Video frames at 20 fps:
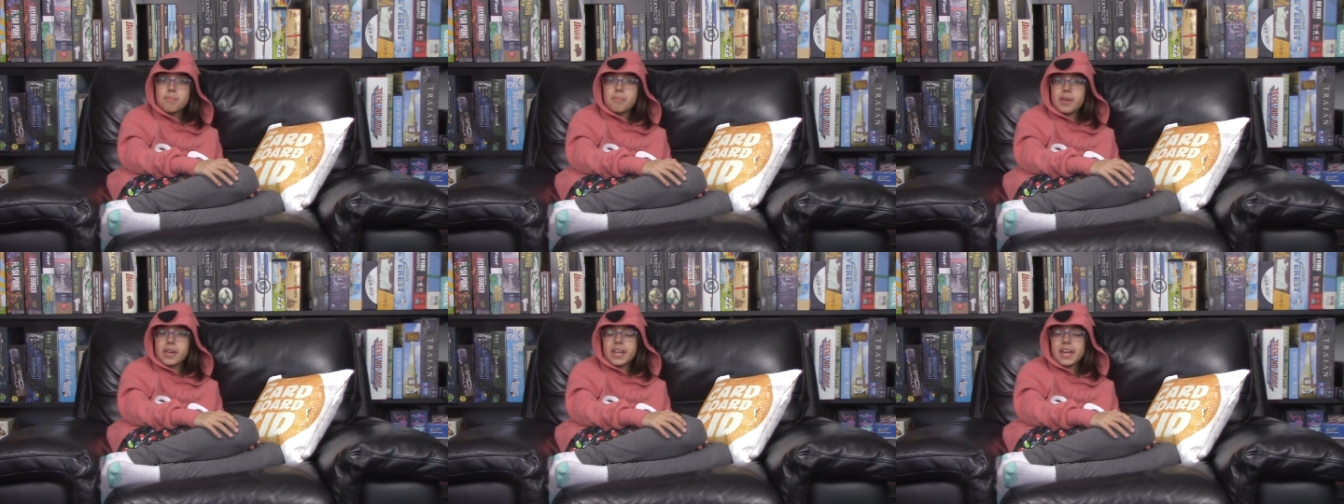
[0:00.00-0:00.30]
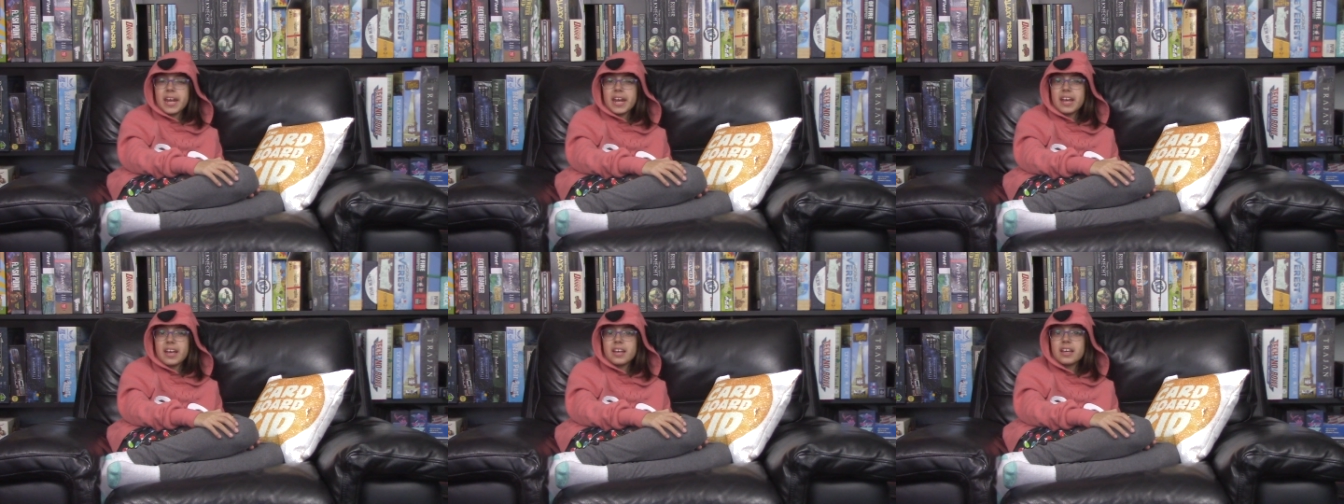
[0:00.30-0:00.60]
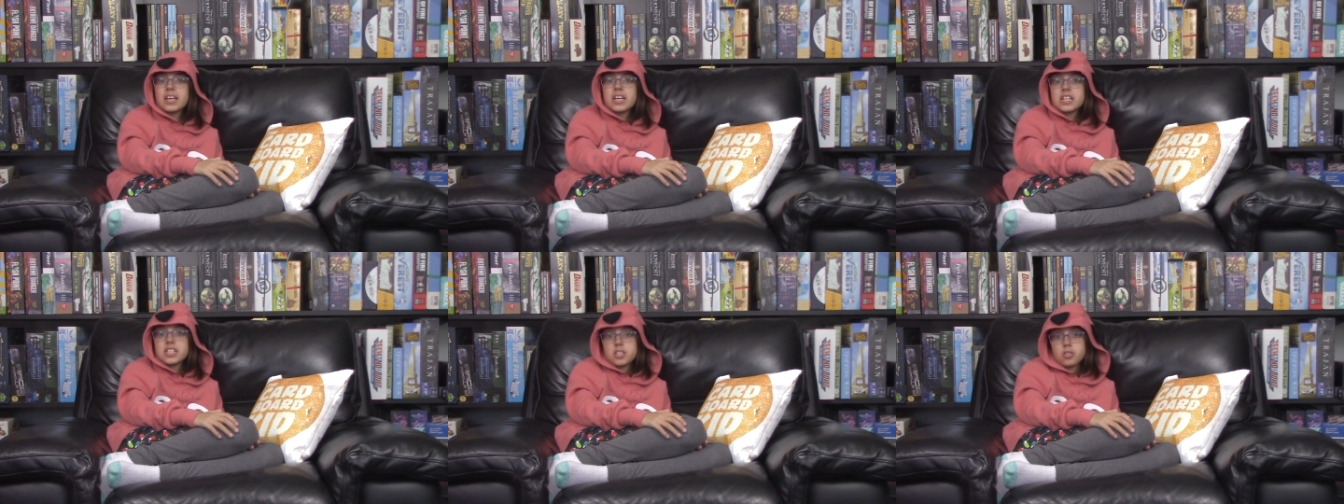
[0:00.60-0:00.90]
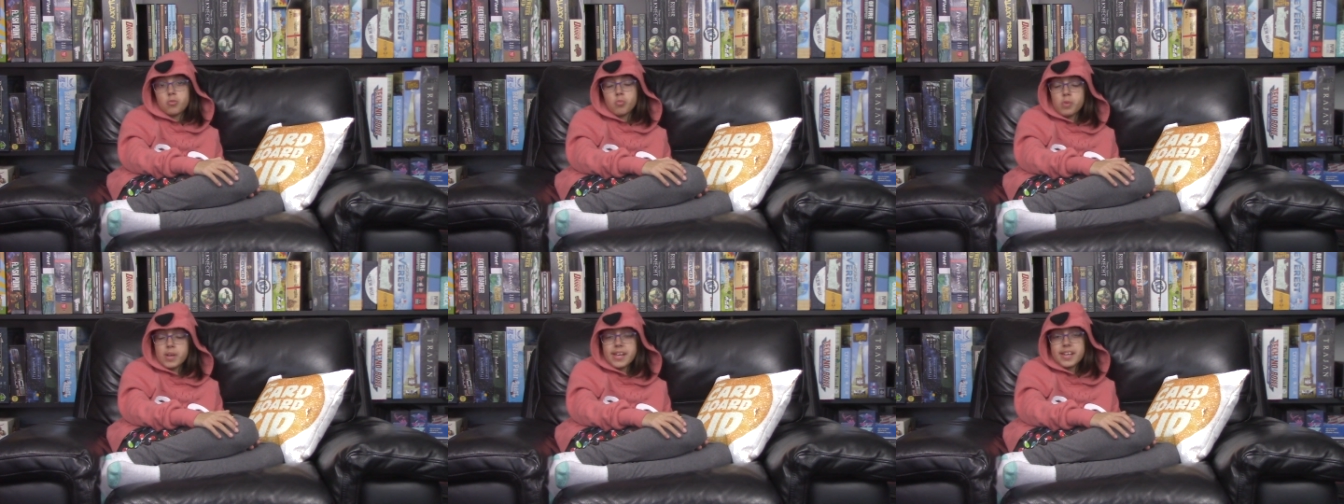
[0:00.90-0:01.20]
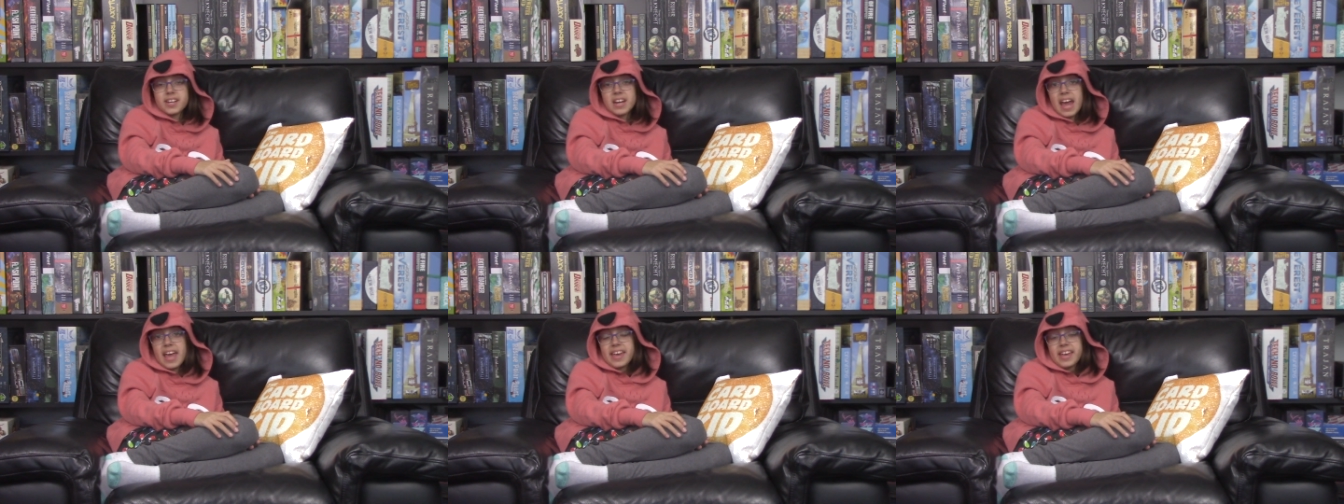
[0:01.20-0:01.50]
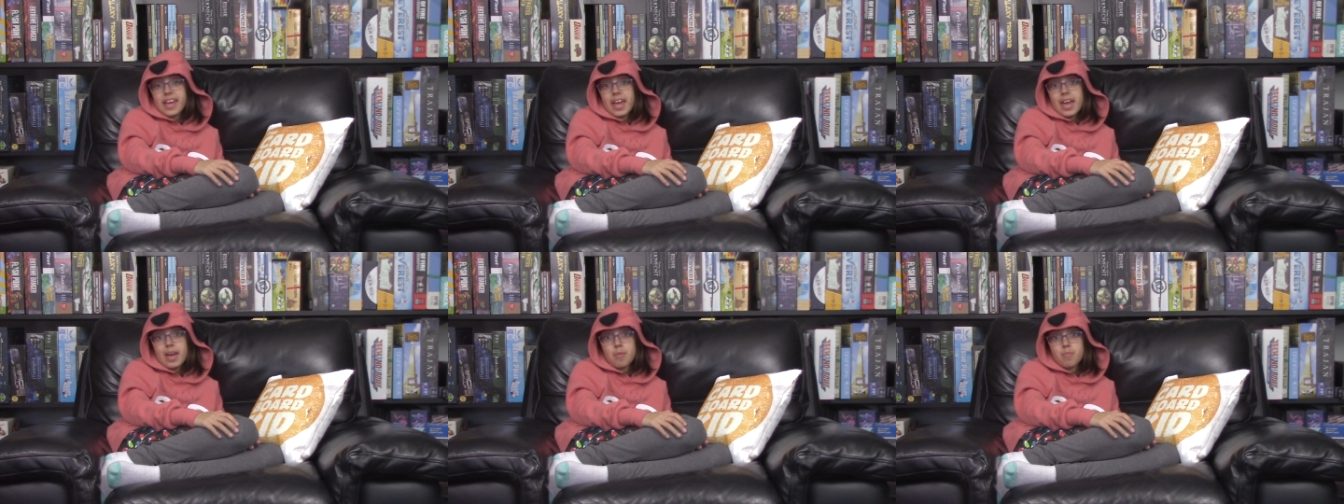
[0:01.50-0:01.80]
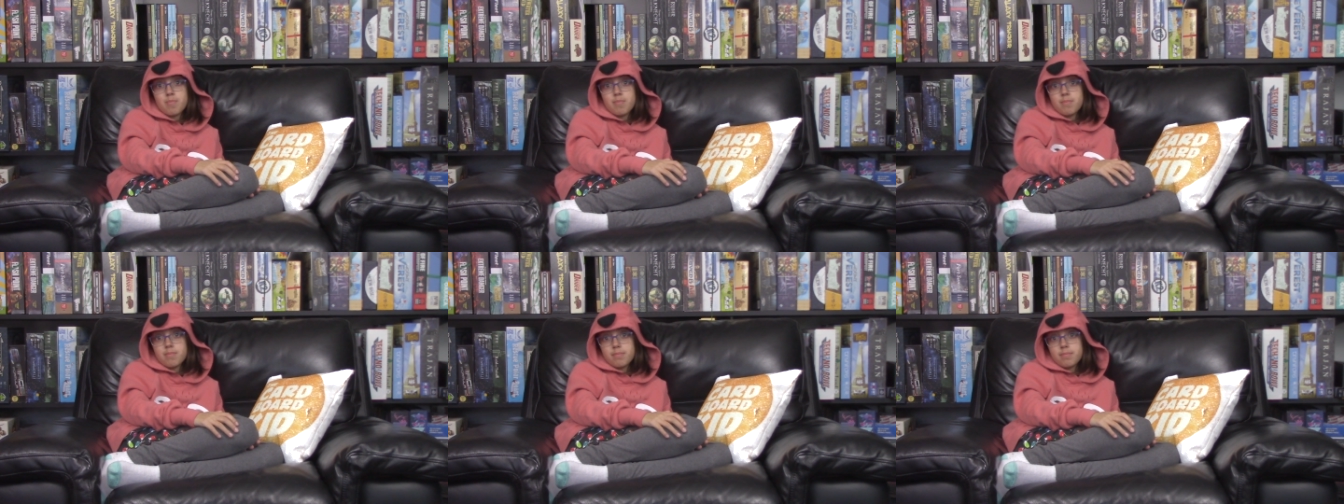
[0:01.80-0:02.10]
meaning it's a weeknight
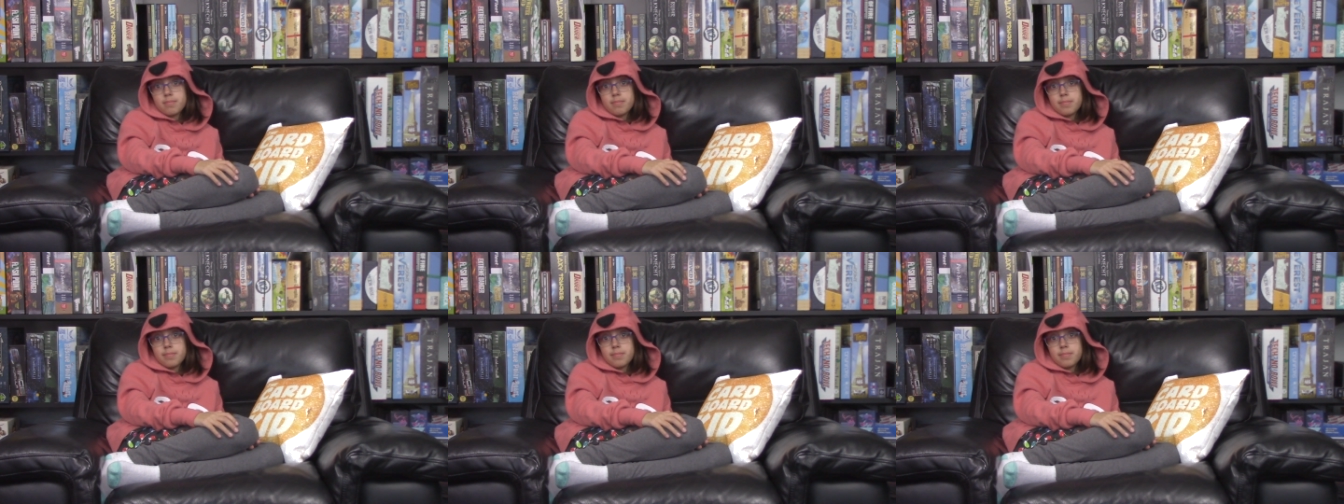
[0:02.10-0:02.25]
game.